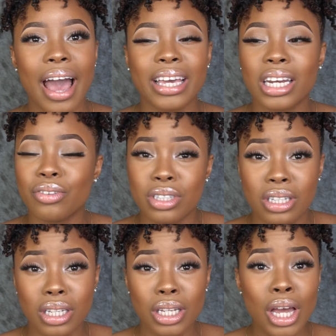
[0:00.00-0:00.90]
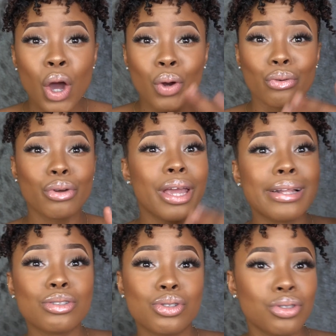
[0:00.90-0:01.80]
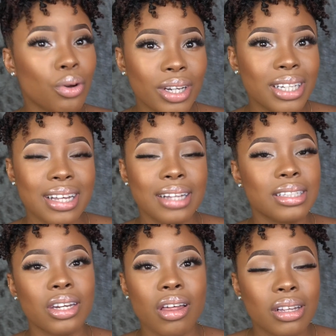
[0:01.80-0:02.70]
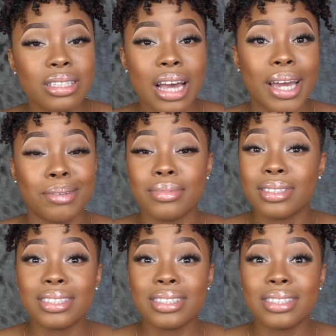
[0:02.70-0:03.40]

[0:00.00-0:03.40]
I could have still reinstalled it at another time.